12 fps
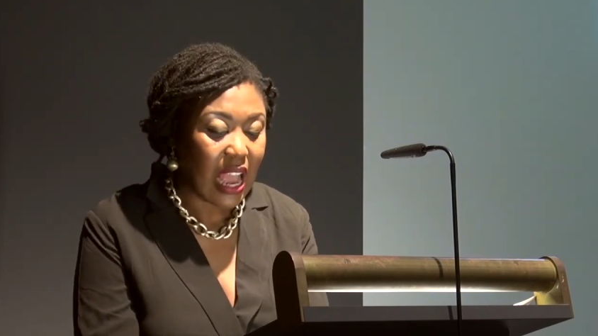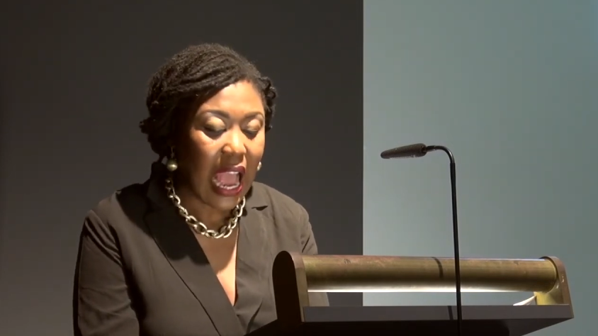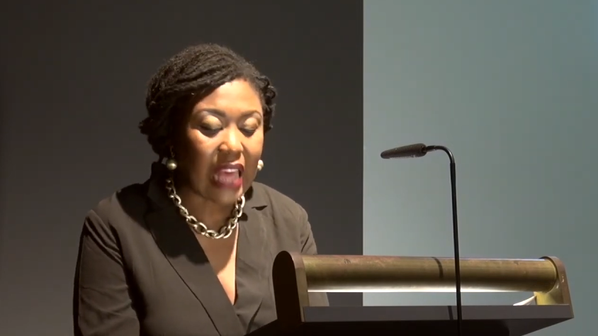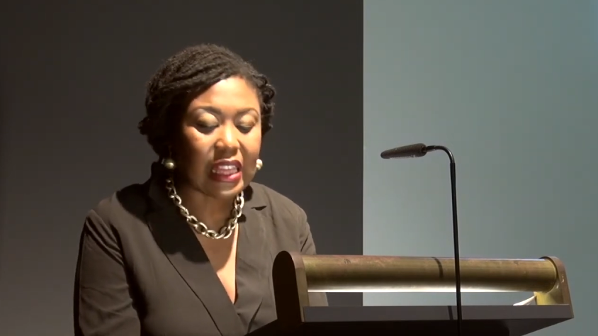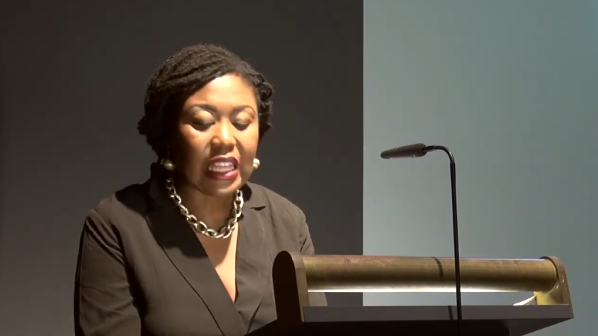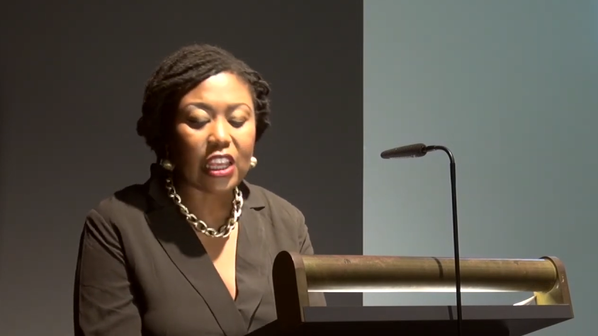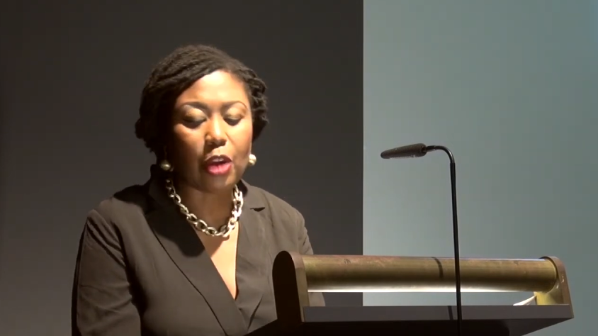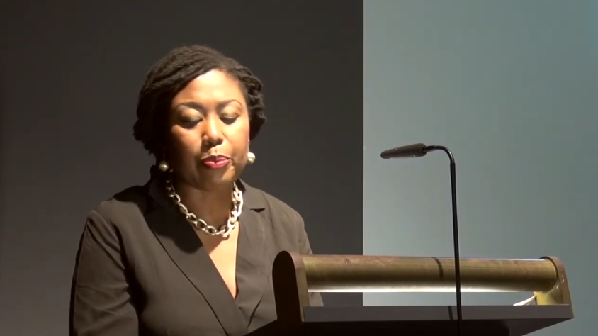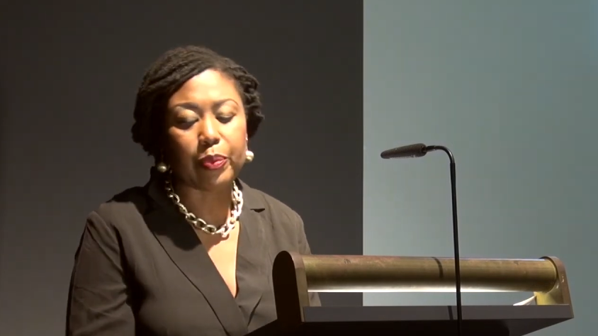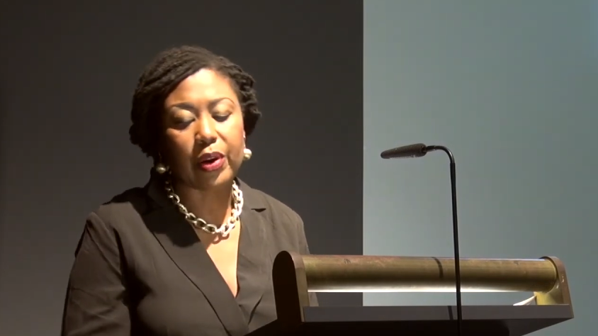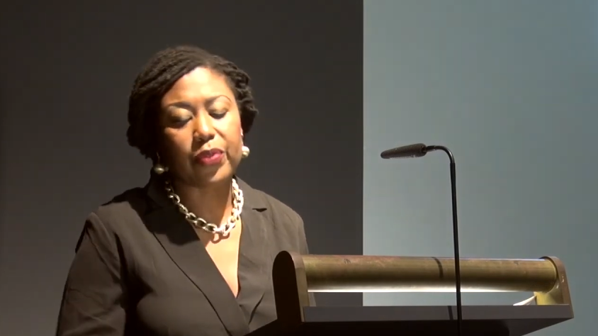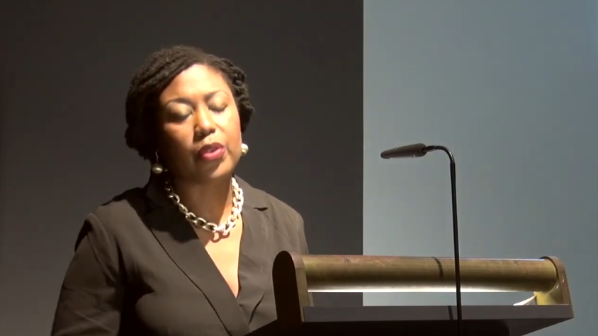I think her
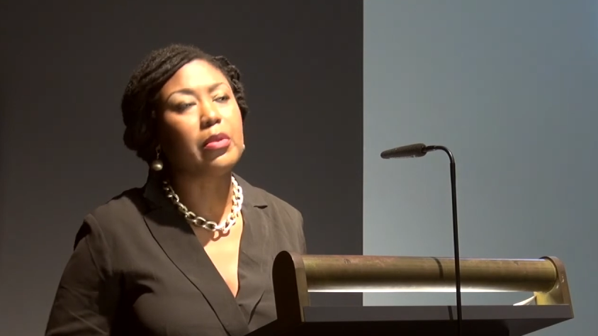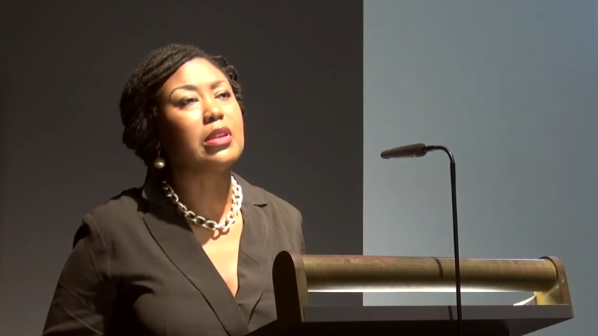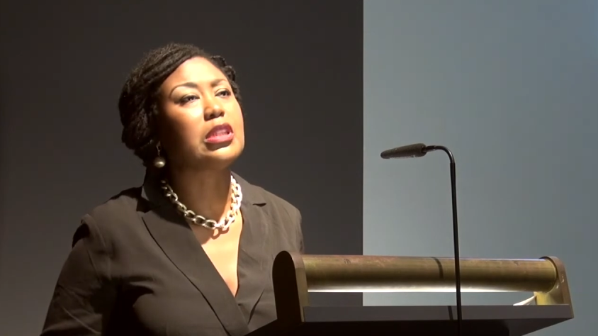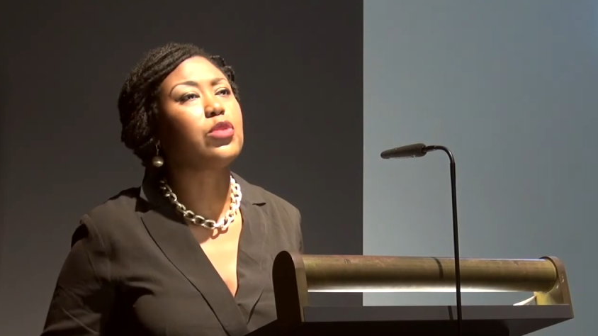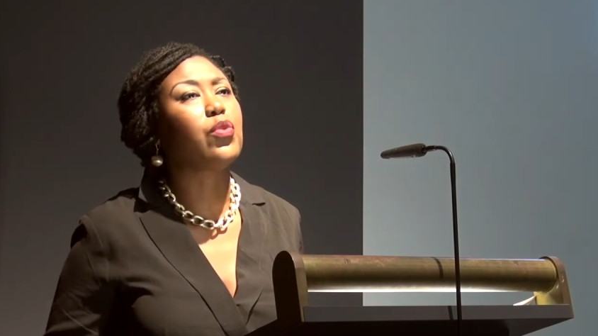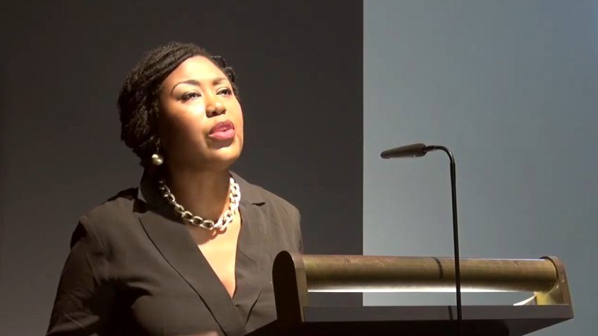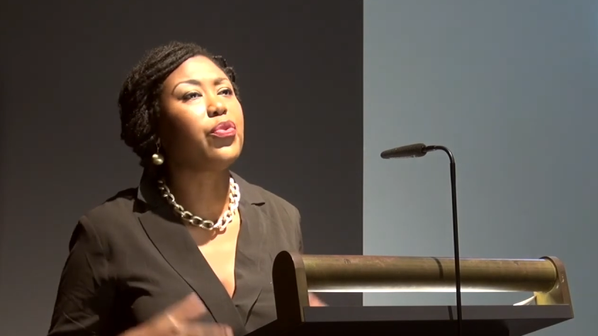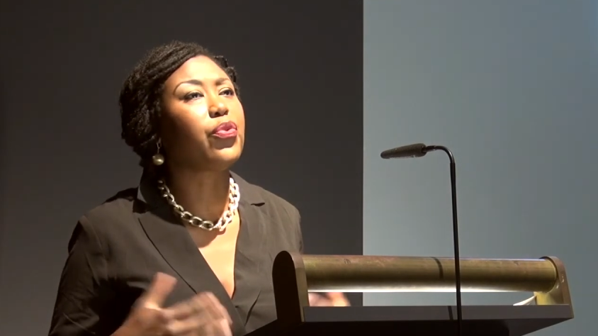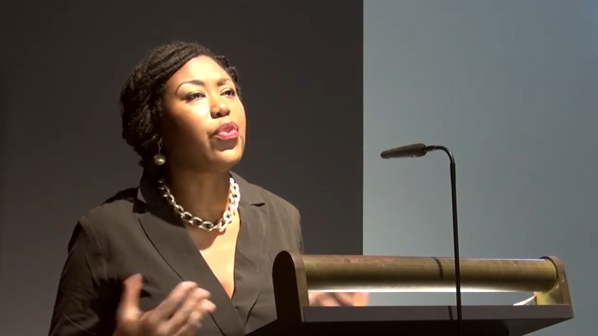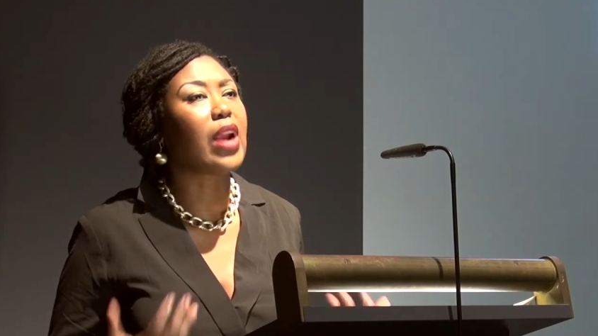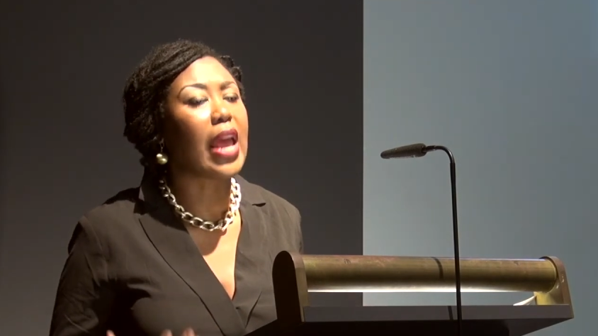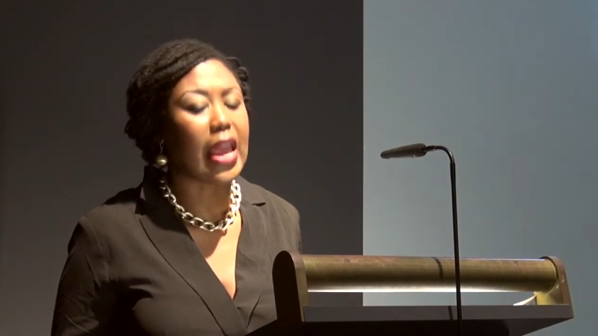performance
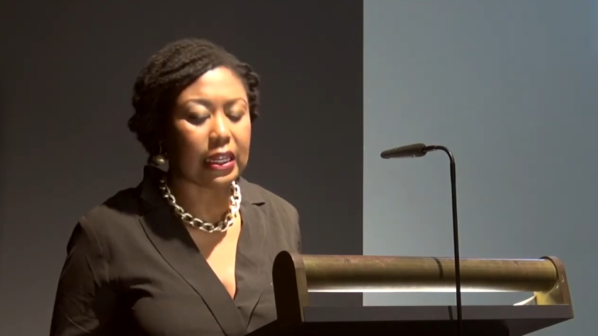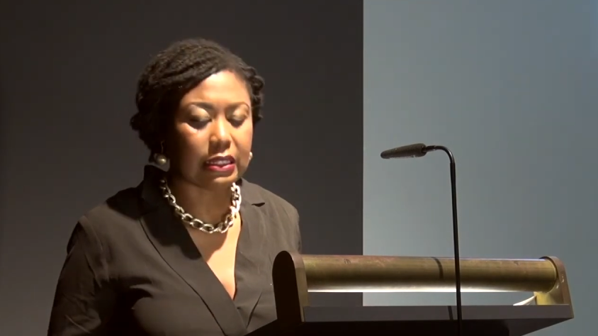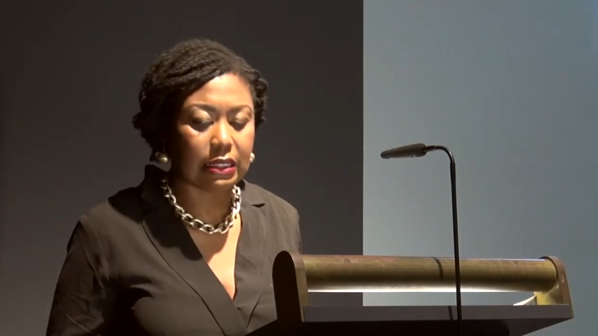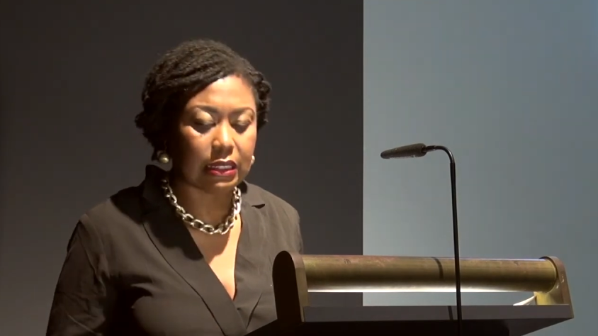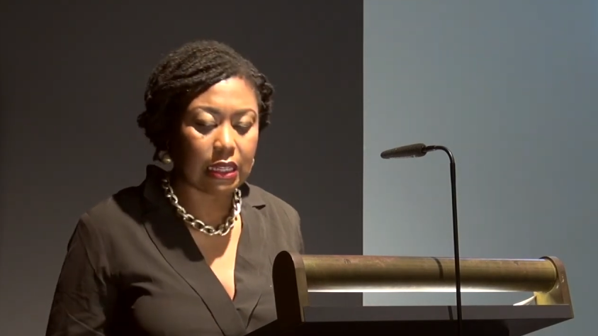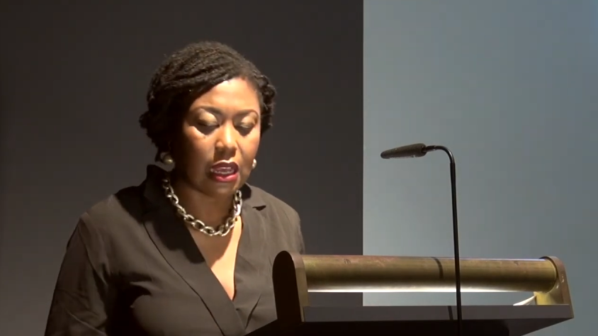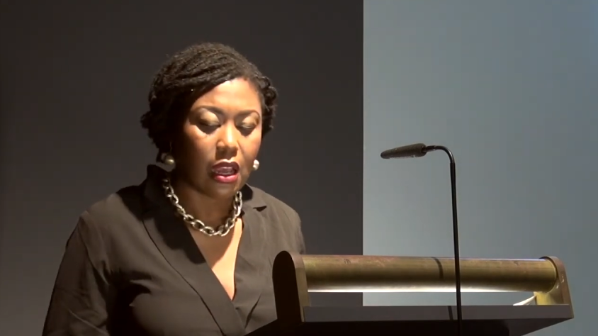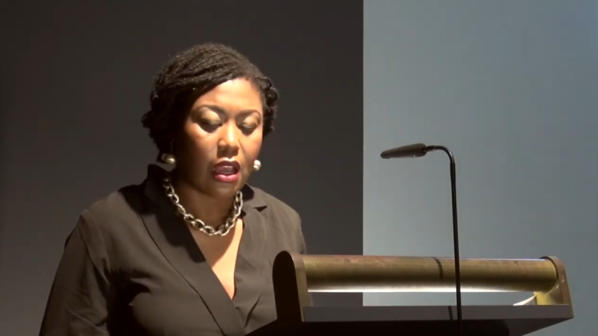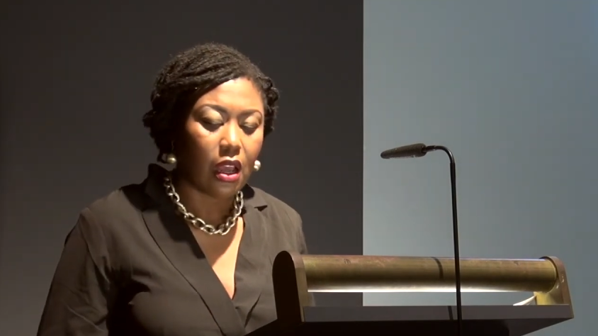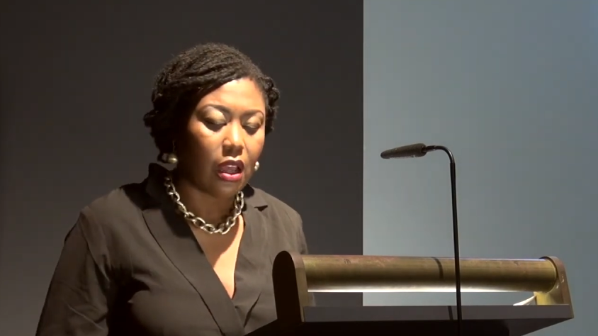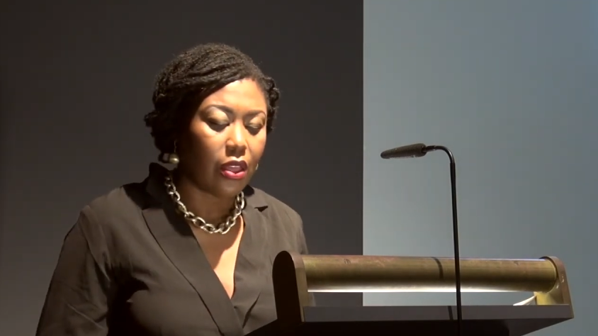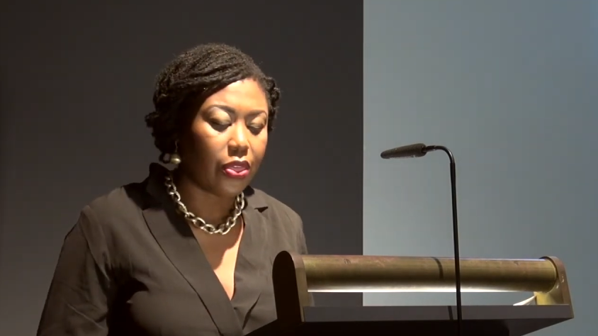reflects
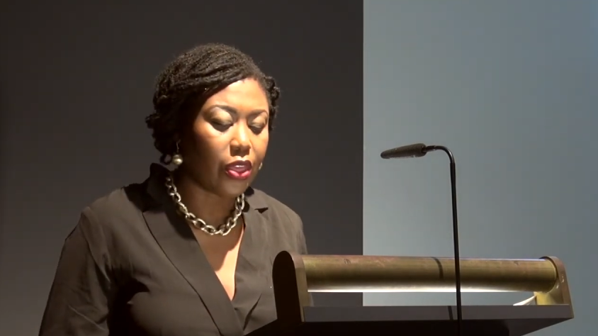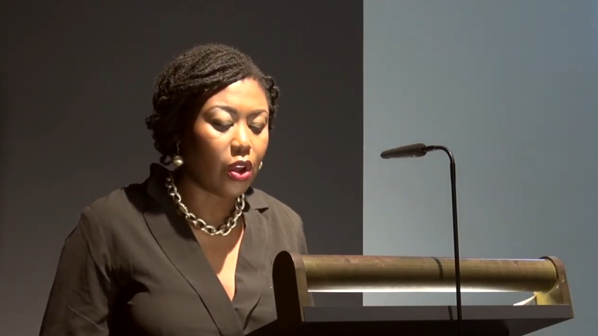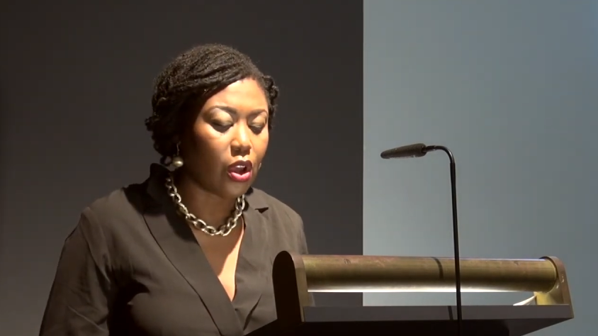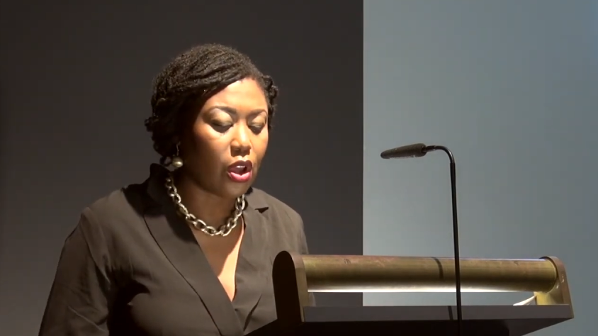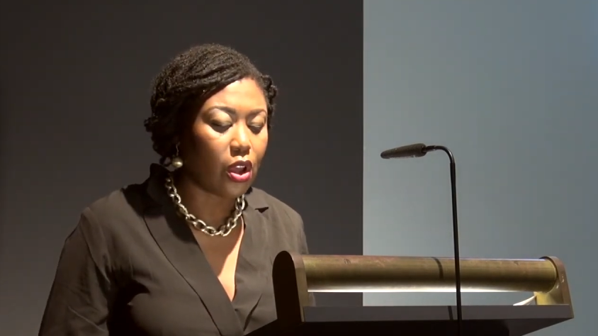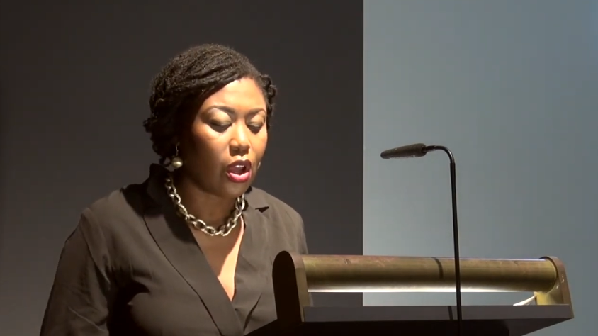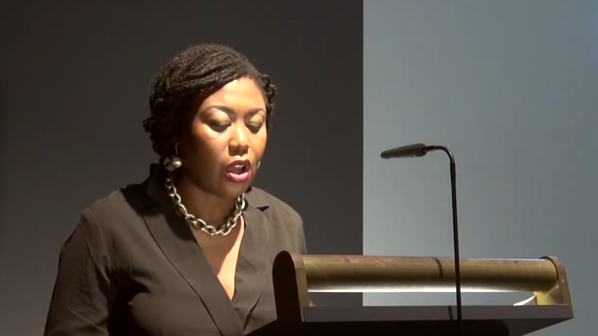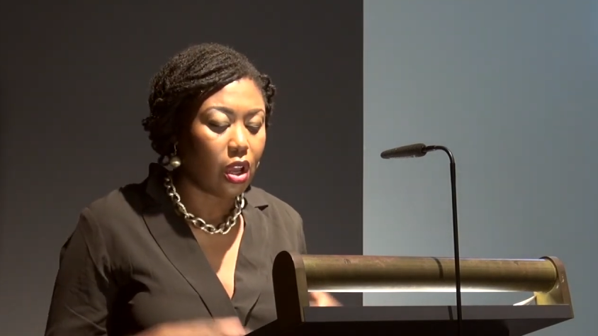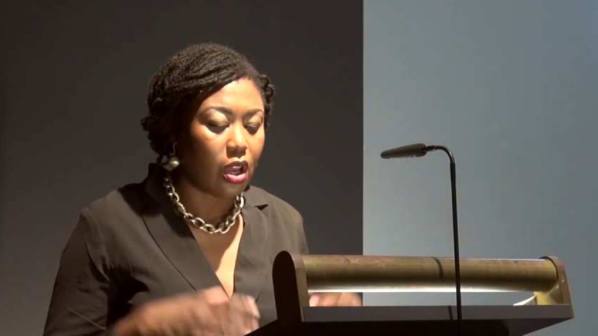the